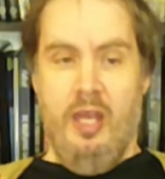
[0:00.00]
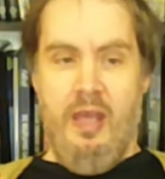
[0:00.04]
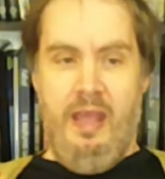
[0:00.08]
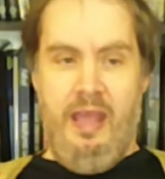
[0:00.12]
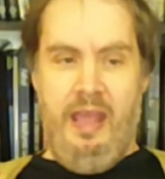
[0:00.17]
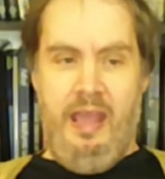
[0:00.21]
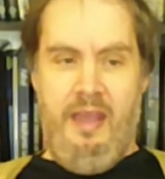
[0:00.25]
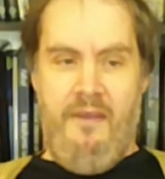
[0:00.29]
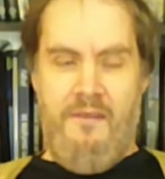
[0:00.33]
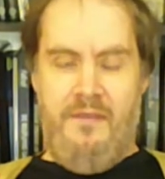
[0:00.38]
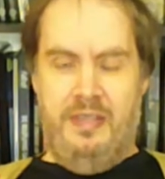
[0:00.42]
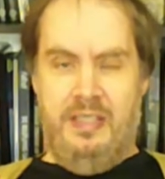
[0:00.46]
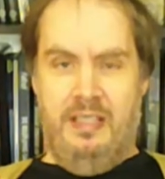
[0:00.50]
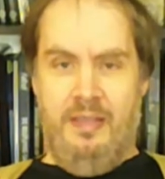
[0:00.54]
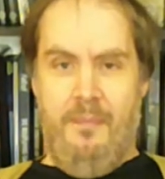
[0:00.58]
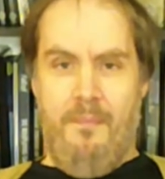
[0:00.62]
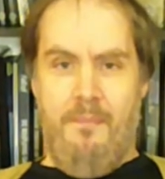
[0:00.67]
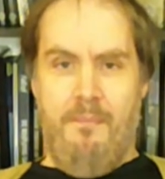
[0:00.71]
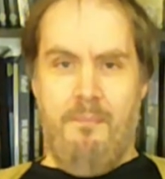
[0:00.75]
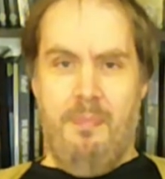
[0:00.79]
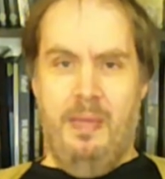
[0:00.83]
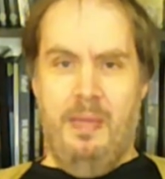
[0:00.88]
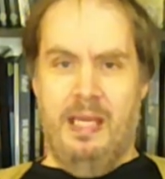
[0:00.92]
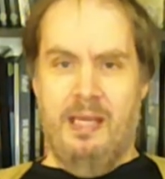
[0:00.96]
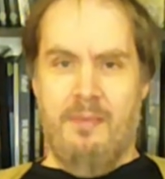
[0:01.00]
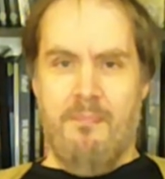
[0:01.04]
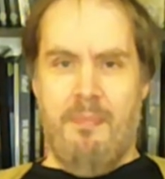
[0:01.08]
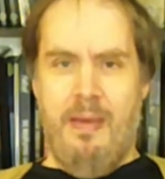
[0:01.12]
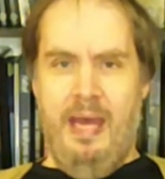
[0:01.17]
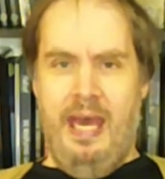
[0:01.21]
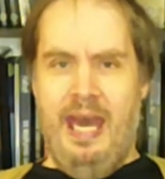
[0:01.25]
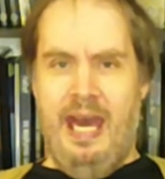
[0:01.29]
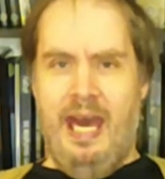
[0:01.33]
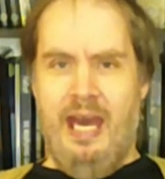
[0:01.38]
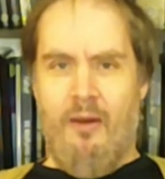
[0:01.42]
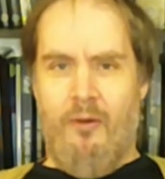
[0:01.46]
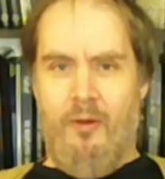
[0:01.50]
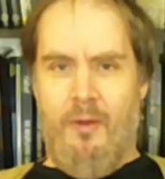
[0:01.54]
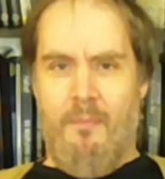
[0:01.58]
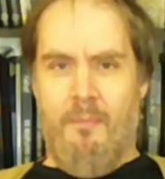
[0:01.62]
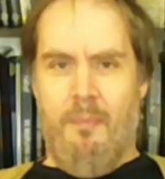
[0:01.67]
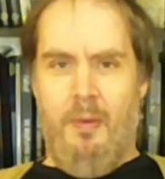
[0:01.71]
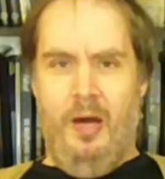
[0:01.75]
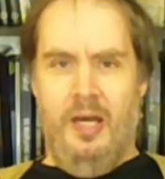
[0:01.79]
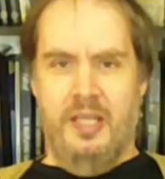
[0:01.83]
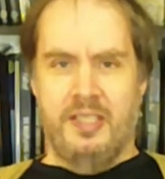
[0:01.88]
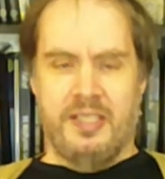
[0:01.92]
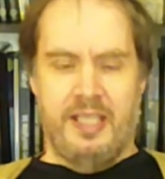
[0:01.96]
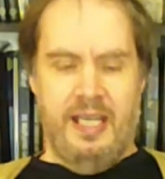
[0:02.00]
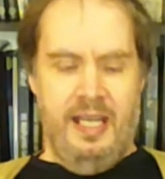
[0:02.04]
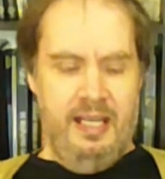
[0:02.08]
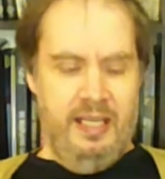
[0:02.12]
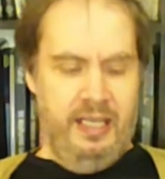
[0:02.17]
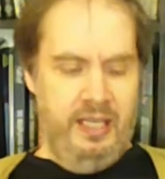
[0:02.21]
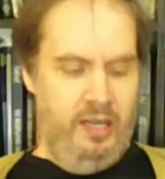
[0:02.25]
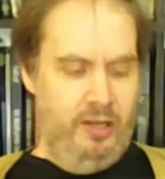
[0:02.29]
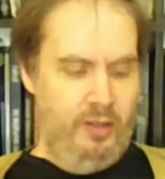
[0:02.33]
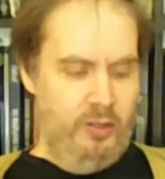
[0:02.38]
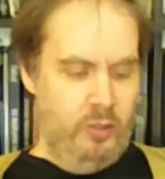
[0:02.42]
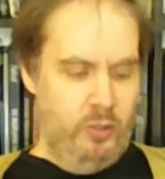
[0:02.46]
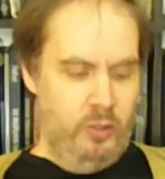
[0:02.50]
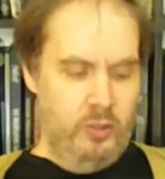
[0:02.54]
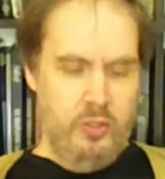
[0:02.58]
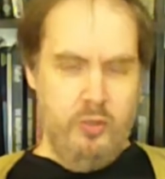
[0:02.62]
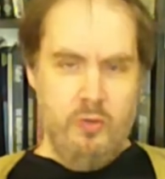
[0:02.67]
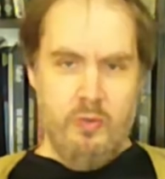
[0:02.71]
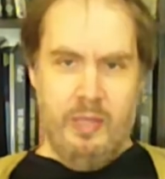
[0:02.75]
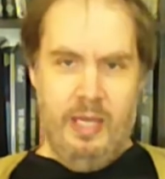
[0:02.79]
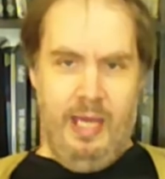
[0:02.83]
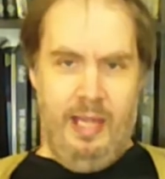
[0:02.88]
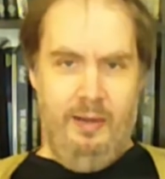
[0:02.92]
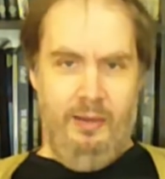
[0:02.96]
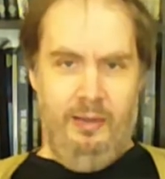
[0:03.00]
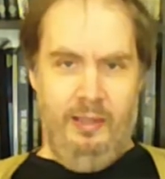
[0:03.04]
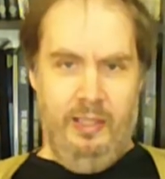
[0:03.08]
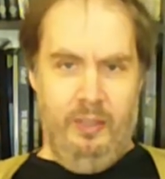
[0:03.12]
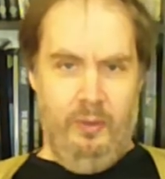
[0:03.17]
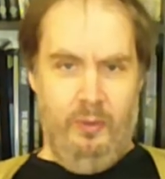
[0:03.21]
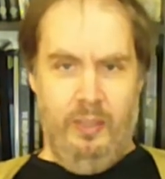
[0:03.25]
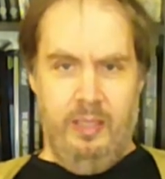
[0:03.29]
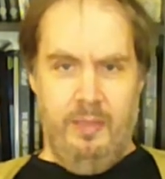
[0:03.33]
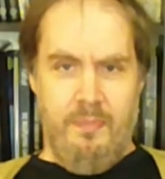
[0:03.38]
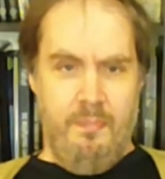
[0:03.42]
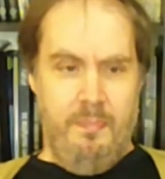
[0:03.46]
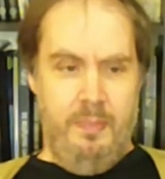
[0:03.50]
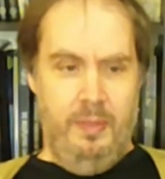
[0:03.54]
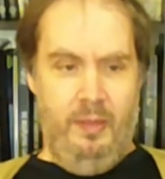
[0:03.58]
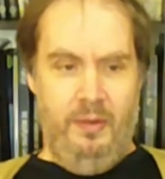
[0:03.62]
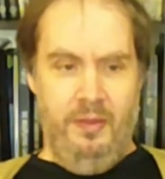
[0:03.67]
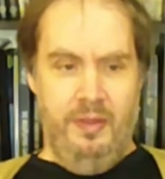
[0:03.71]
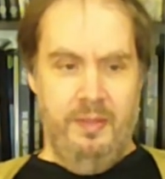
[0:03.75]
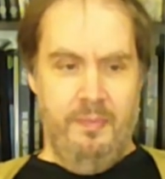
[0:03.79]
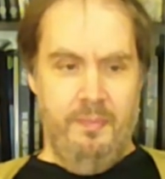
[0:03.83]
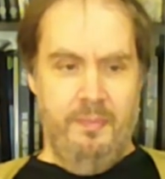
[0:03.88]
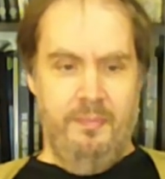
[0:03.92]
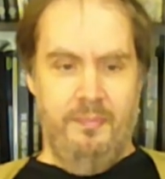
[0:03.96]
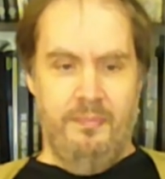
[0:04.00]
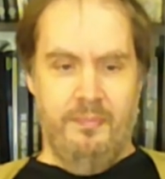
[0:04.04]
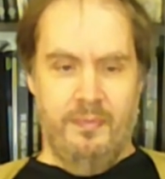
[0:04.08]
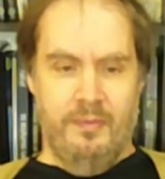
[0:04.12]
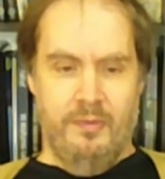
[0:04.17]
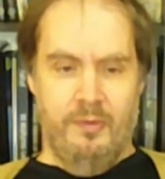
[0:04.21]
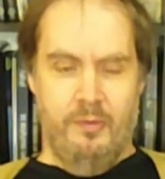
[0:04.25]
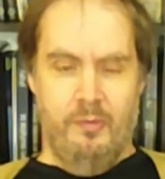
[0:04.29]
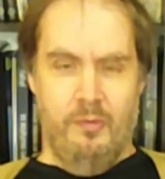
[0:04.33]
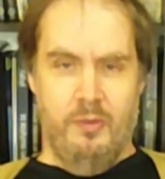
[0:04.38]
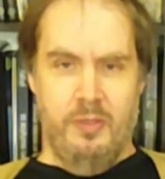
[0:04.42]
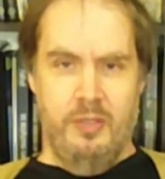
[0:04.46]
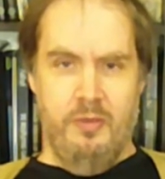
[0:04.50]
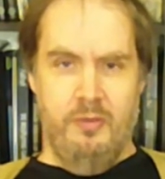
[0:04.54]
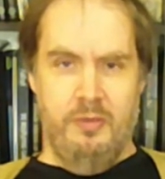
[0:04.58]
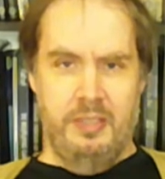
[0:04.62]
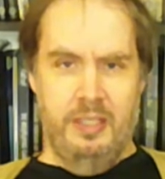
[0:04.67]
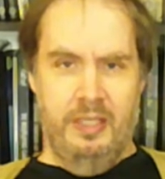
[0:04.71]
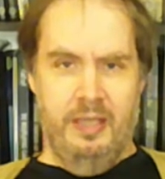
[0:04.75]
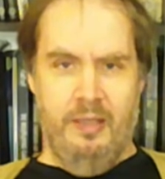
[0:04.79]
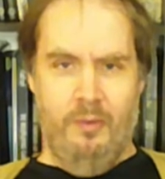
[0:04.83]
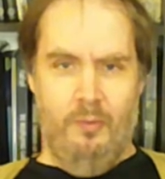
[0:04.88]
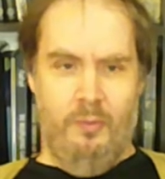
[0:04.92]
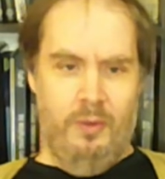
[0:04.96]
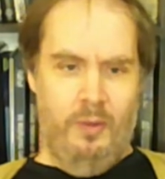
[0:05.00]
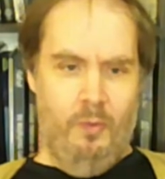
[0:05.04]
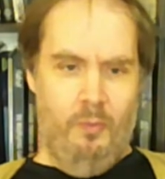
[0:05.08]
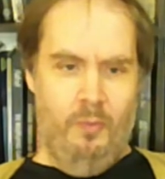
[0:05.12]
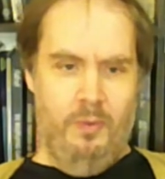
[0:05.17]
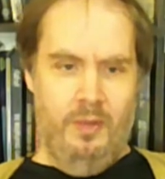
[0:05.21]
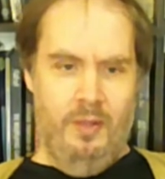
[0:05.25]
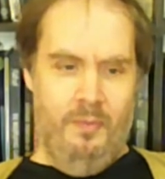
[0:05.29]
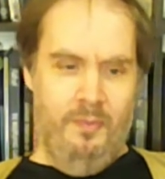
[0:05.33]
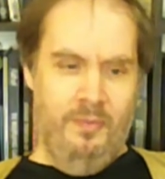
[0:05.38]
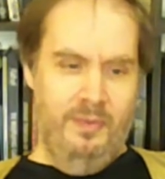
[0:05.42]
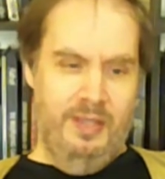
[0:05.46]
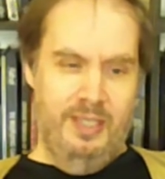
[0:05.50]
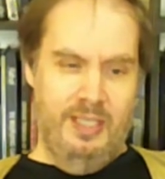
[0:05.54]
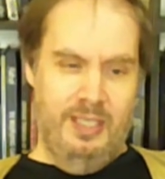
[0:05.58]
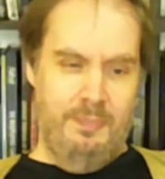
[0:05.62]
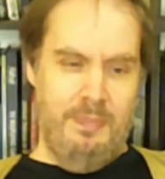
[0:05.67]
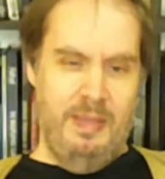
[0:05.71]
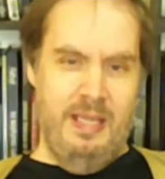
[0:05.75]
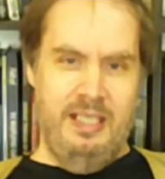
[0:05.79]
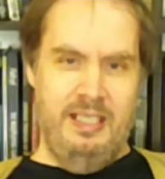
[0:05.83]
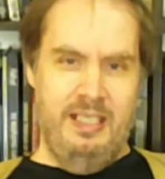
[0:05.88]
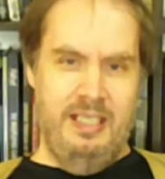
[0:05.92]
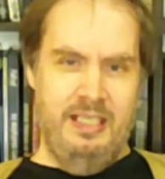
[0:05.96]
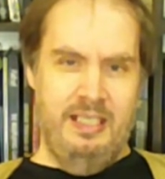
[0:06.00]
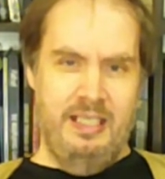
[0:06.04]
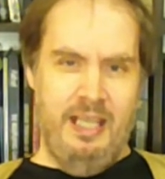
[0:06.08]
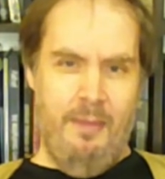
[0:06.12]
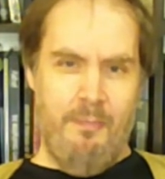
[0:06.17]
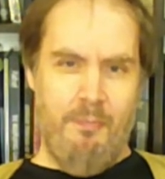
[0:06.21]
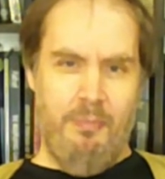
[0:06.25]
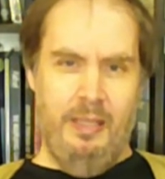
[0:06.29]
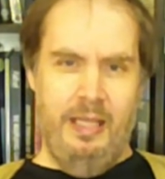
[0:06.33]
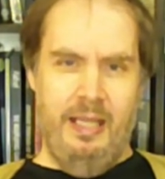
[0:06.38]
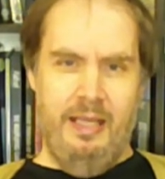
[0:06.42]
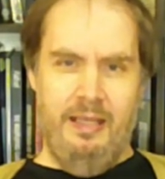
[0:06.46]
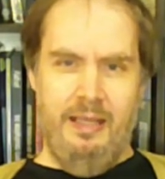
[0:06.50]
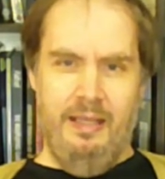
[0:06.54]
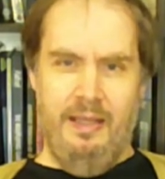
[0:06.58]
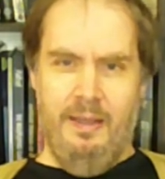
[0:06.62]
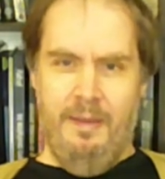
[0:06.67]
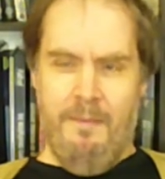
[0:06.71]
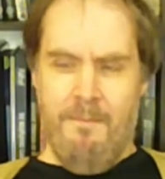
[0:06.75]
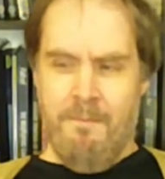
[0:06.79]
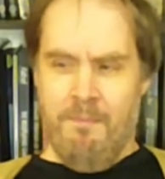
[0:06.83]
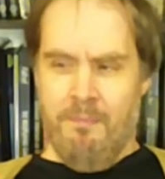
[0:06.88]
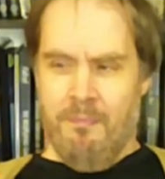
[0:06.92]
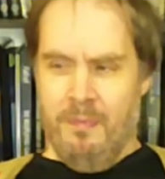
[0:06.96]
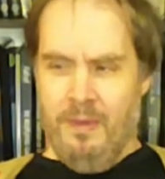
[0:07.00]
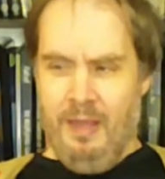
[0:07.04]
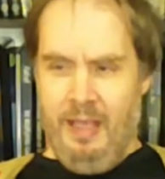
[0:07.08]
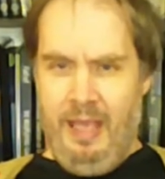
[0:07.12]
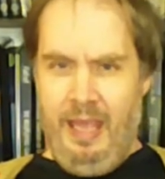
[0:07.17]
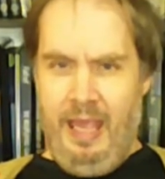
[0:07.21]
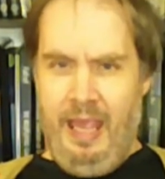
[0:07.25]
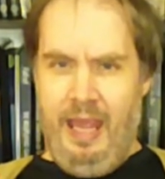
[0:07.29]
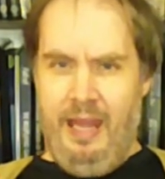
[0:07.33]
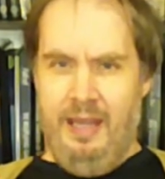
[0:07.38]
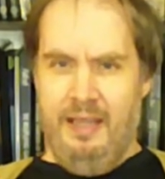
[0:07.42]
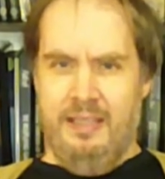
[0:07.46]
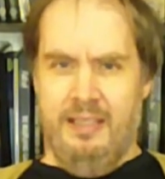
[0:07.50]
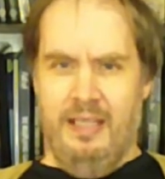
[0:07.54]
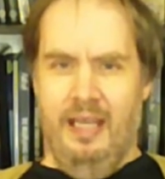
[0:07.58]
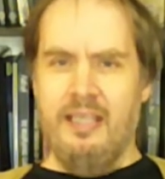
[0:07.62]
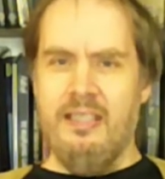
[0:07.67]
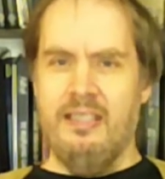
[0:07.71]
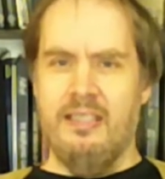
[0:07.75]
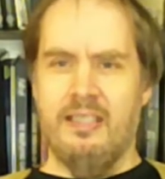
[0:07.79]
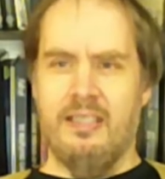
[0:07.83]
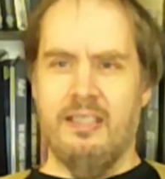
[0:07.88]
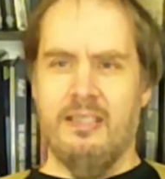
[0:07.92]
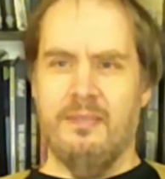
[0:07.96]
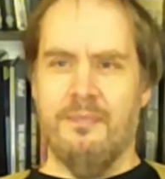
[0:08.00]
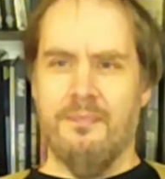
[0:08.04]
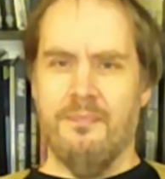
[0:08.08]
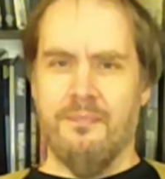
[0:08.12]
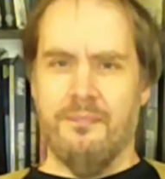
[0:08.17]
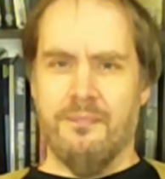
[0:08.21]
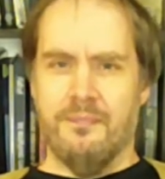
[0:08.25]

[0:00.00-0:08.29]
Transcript: If it's a big bad or a boss kind of character, you can literally build them using the, the, the, the species template and dice.